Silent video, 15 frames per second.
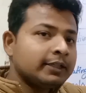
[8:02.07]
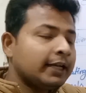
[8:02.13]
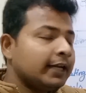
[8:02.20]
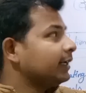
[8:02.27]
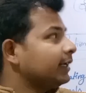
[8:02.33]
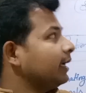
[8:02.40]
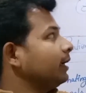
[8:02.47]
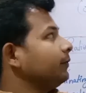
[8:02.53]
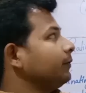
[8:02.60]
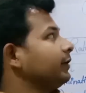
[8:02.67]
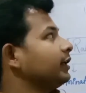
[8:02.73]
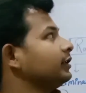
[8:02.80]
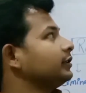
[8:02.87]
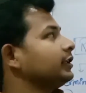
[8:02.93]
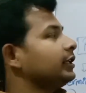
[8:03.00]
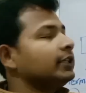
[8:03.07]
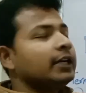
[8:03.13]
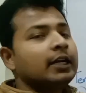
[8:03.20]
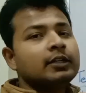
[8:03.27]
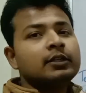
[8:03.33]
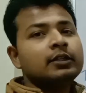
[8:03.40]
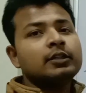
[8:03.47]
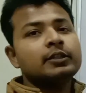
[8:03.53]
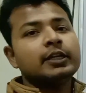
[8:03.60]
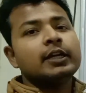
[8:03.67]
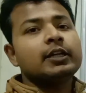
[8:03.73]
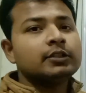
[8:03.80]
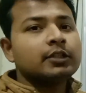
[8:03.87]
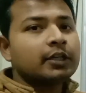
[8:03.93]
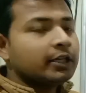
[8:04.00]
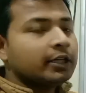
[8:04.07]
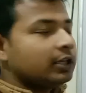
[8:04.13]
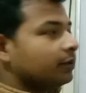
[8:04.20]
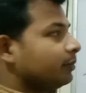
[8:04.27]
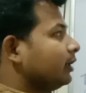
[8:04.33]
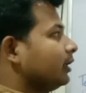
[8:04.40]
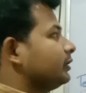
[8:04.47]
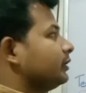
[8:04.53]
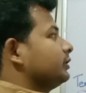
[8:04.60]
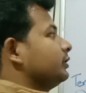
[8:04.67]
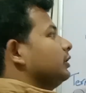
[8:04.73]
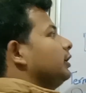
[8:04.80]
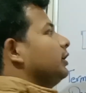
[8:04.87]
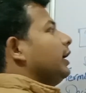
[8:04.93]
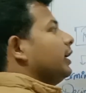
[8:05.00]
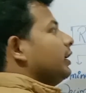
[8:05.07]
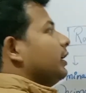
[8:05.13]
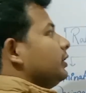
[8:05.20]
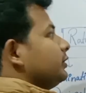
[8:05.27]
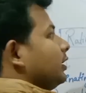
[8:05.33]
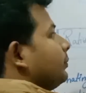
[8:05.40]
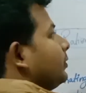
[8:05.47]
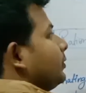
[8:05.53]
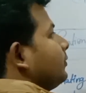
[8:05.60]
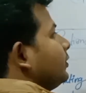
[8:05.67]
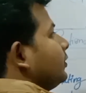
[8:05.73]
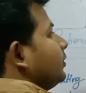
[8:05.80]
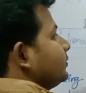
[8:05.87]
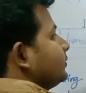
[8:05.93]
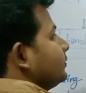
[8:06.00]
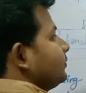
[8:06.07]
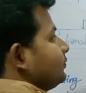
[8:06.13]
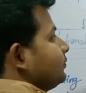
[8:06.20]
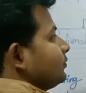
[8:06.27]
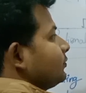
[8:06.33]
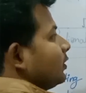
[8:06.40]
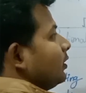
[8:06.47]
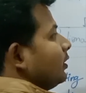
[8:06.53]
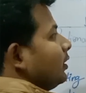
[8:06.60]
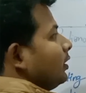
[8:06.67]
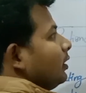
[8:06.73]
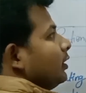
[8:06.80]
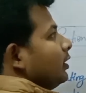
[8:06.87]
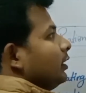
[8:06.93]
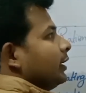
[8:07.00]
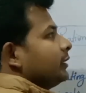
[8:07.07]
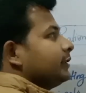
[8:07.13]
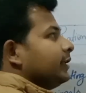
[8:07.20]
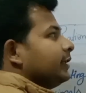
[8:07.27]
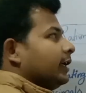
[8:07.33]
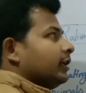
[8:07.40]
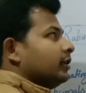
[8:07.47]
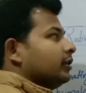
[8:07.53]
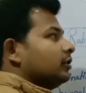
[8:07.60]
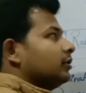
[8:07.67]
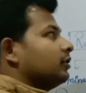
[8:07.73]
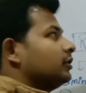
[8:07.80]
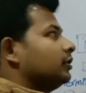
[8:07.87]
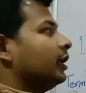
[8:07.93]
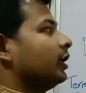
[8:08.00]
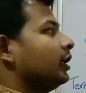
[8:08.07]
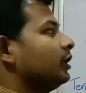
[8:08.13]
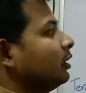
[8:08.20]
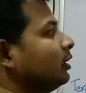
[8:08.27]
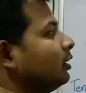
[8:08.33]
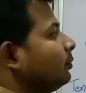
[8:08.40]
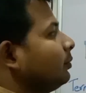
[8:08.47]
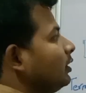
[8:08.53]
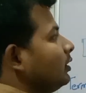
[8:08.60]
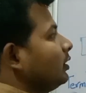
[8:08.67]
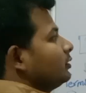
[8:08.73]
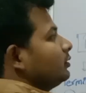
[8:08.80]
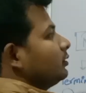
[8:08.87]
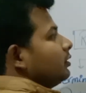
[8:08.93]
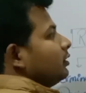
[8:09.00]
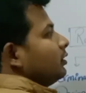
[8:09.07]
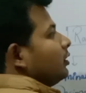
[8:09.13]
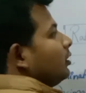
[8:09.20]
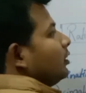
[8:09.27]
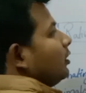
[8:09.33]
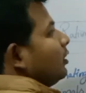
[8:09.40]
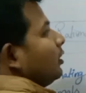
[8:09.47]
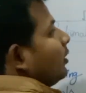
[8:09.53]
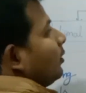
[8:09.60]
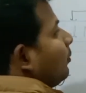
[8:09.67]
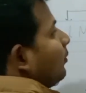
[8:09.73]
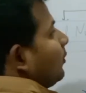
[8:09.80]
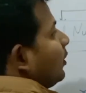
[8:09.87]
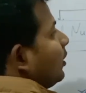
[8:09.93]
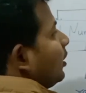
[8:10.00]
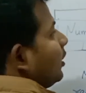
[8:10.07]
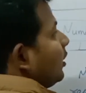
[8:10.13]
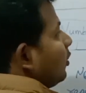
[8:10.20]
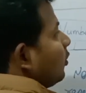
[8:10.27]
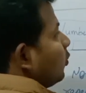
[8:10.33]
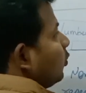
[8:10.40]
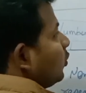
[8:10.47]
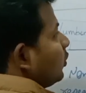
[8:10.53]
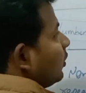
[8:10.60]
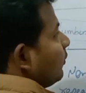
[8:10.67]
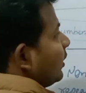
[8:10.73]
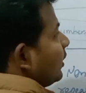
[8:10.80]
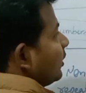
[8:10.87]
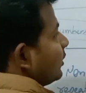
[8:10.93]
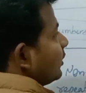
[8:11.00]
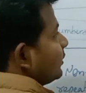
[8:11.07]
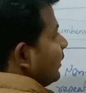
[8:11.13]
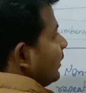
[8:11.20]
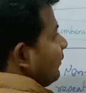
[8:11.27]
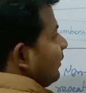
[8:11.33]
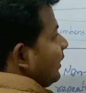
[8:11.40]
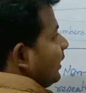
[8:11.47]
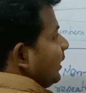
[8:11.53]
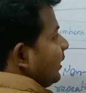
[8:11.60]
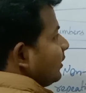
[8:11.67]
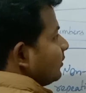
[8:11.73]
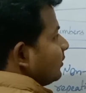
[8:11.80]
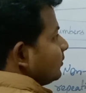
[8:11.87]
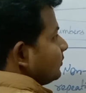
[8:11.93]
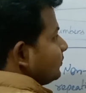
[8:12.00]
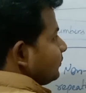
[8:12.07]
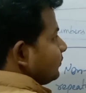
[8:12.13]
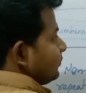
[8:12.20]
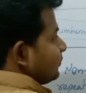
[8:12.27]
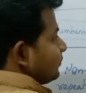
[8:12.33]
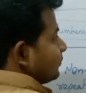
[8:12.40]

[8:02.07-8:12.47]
at that time we can say that that is a real number. Let's take an example. Let's say there is a number root over 17.